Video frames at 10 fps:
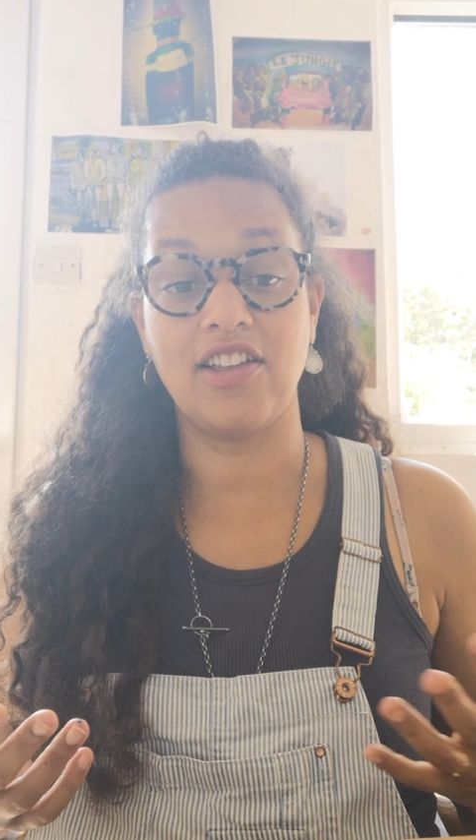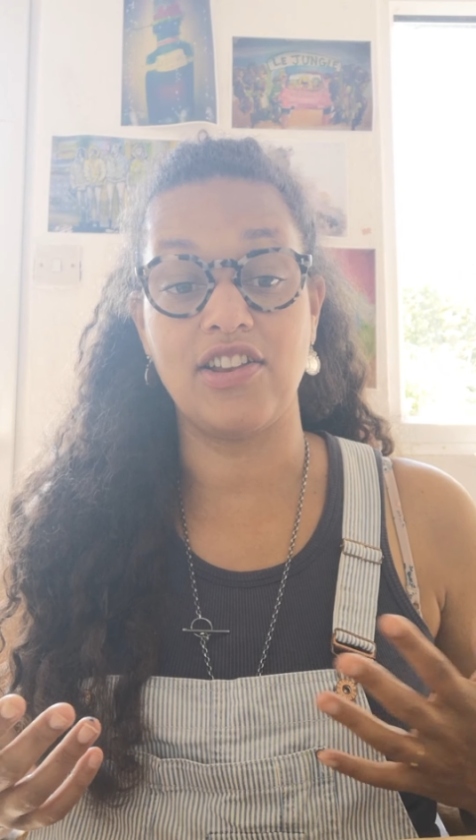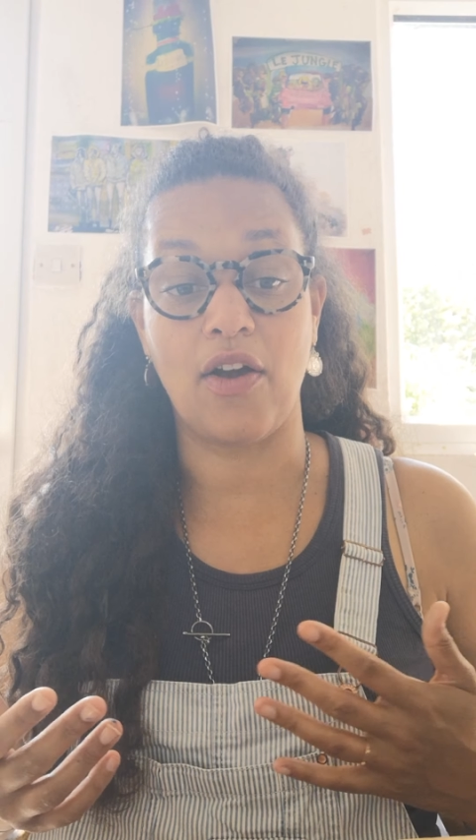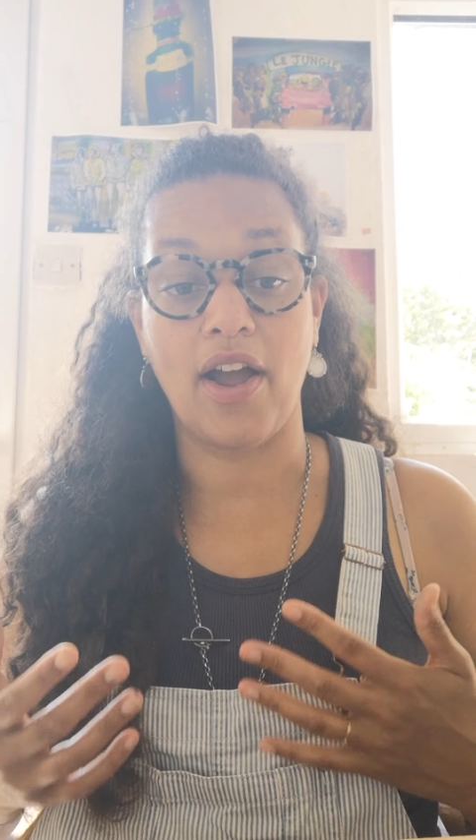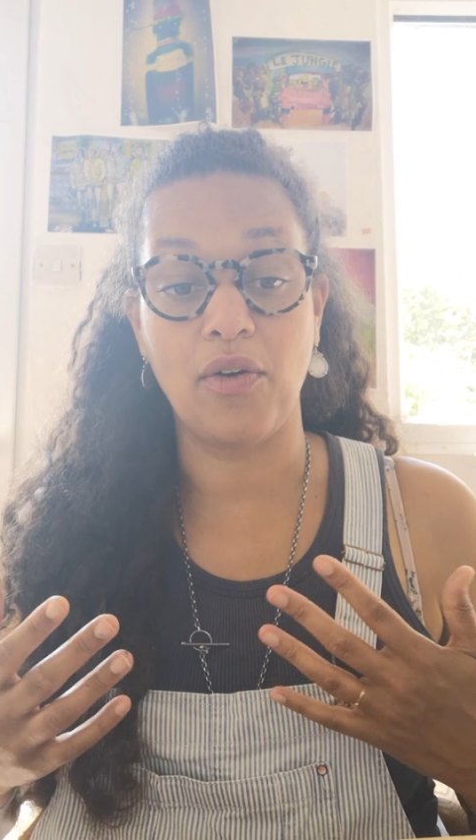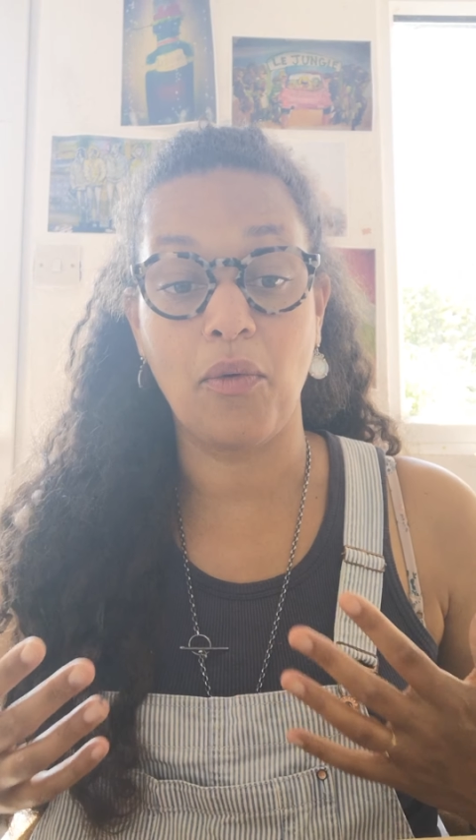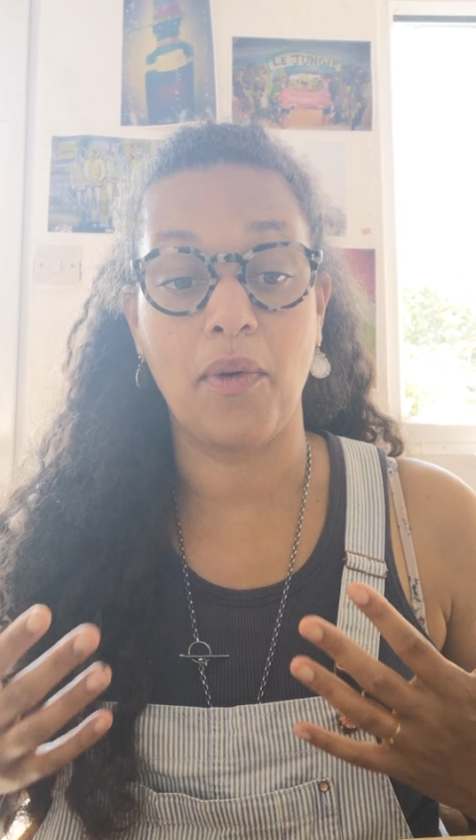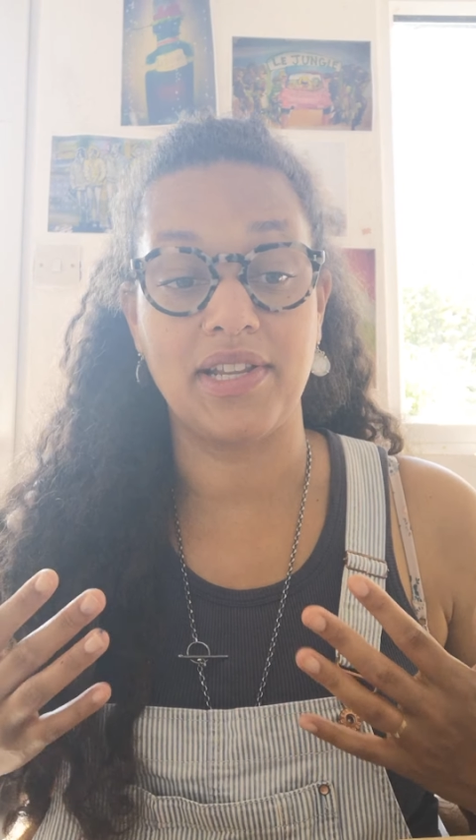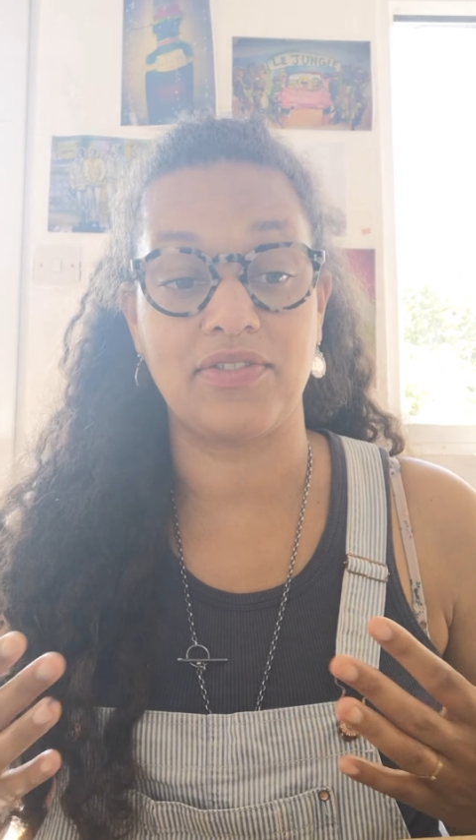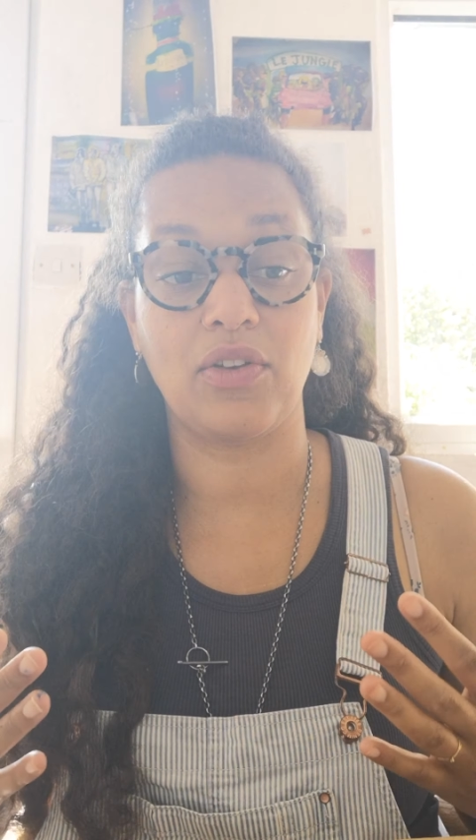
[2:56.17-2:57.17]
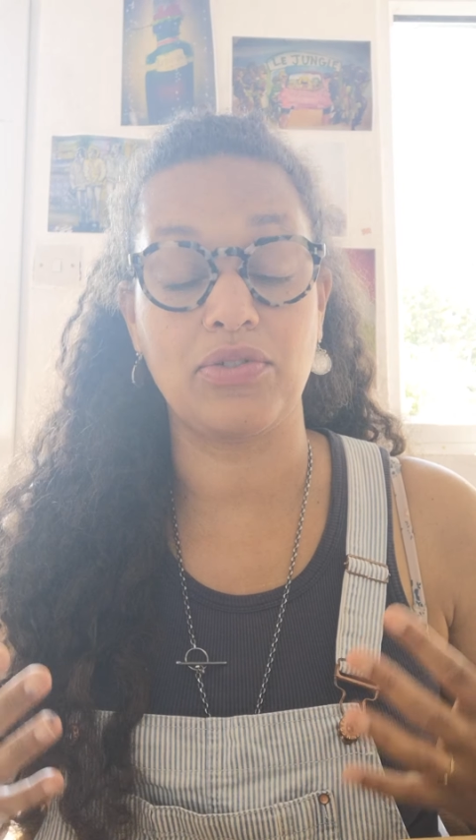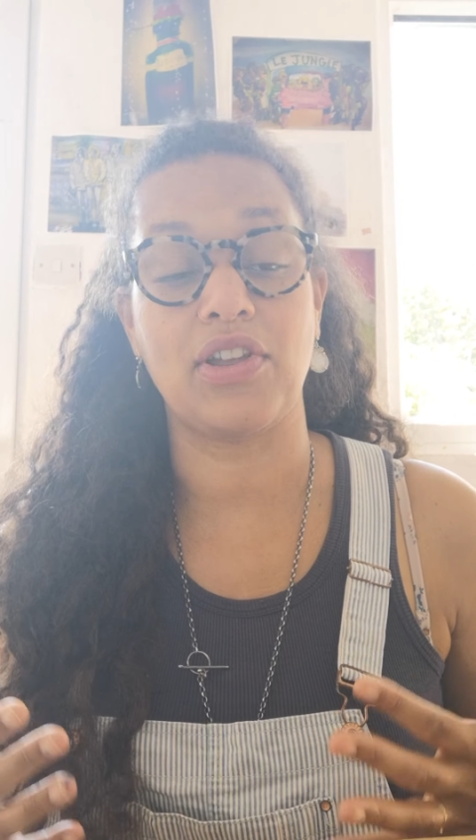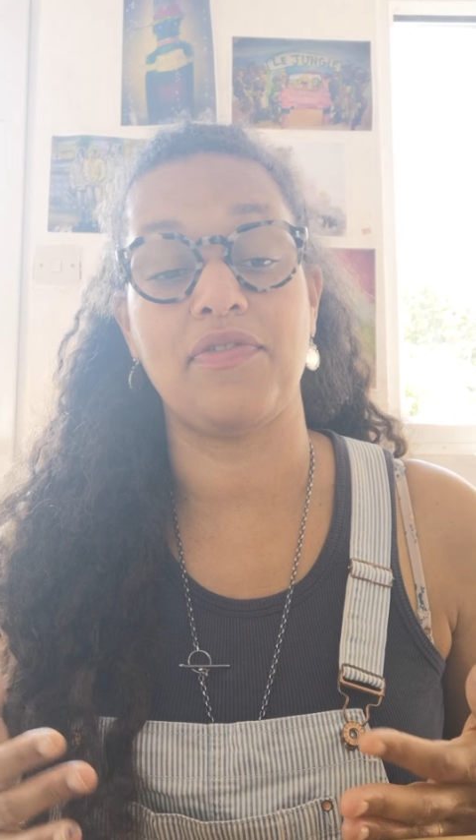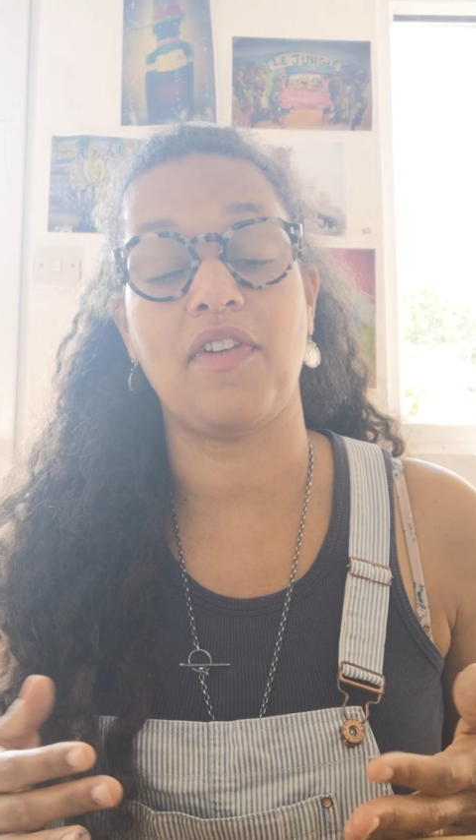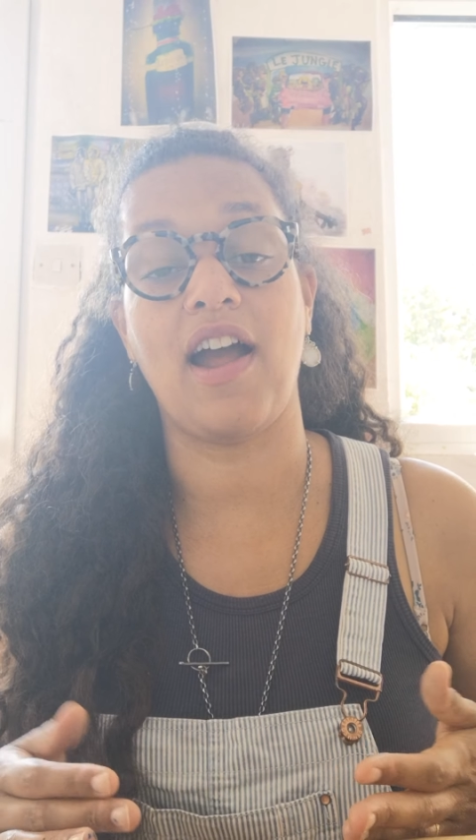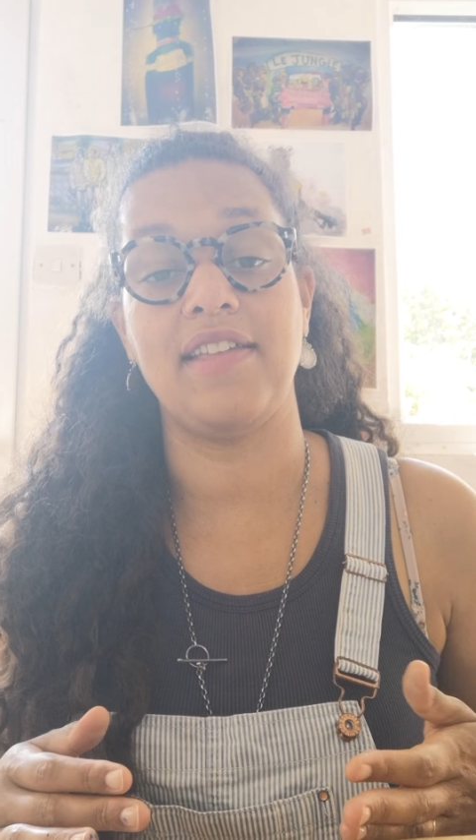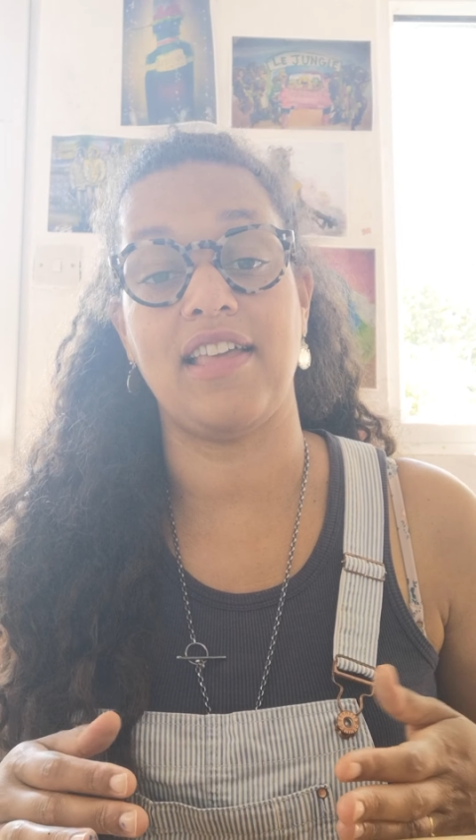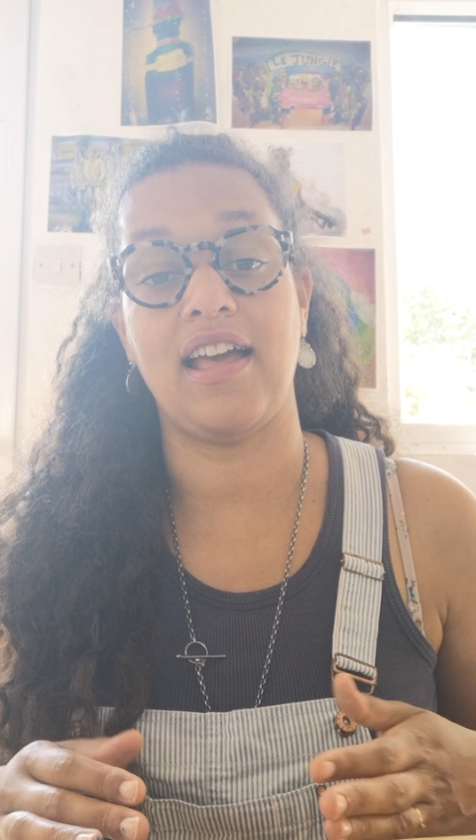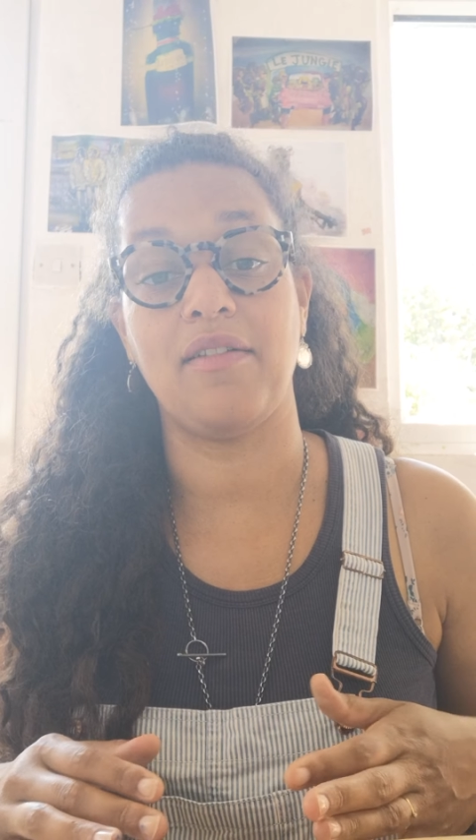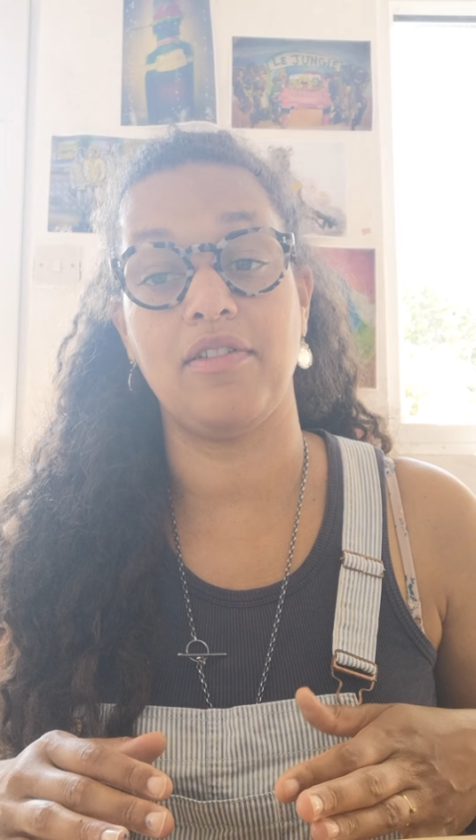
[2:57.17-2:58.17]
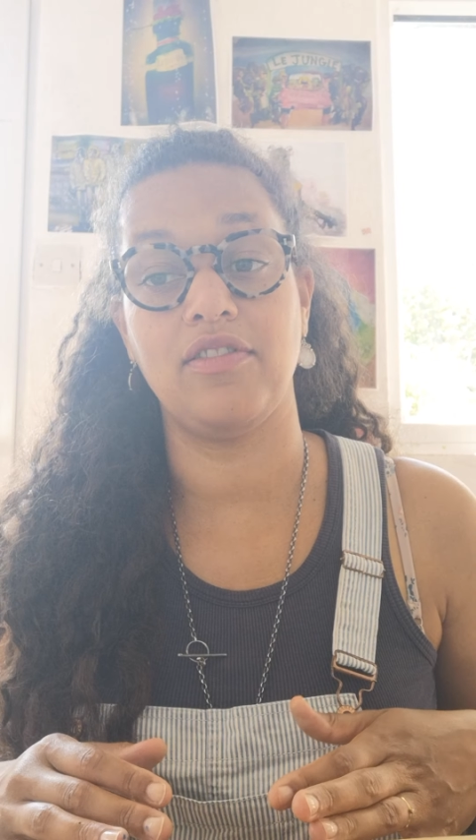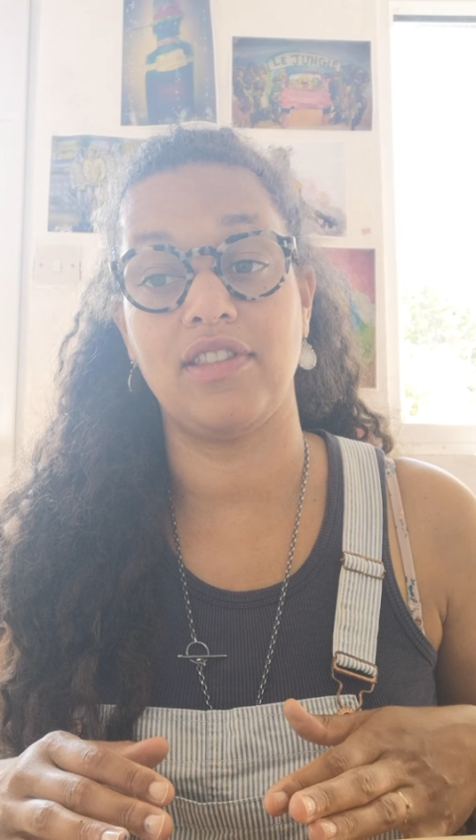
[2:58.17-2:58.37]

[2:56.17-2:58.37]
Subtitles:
I always also find that